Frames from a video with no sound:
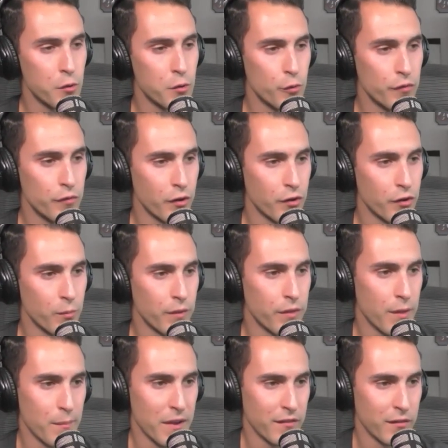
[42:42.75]
who started with
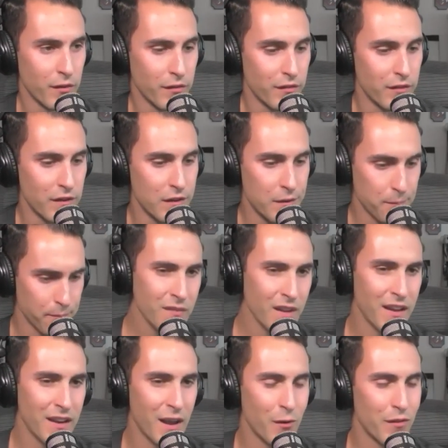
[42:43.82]
MXRC, and now yeah.